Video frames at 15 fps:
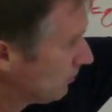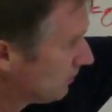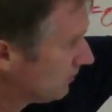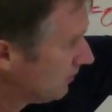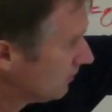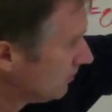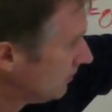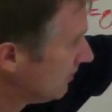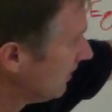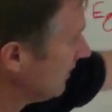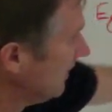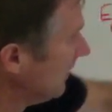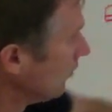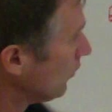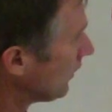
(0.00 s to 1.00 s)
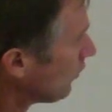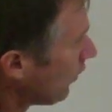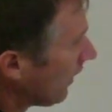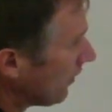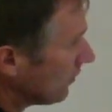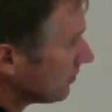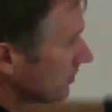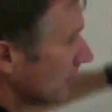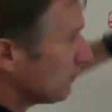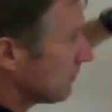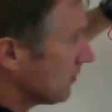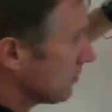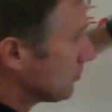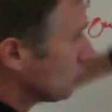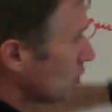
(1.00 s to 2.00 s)
position. Then it requires some
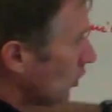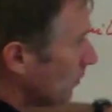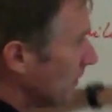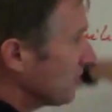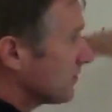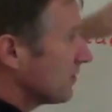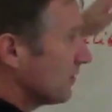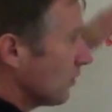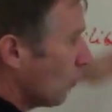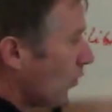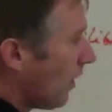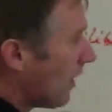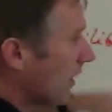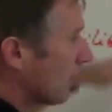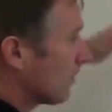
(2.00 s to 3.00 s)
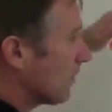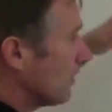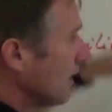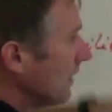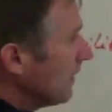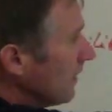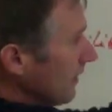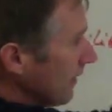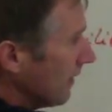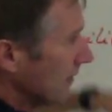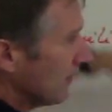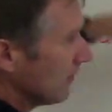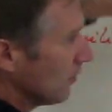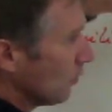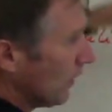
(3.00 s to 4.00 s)
disturbance in the water, and
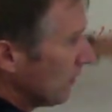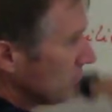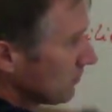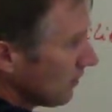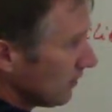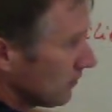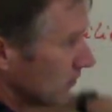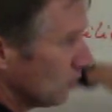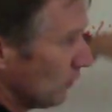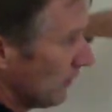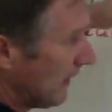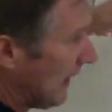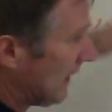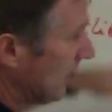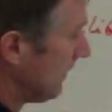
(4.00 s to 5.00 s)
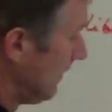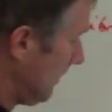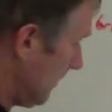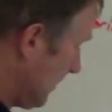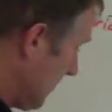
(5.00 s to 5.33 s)
then the wave starts doing that again.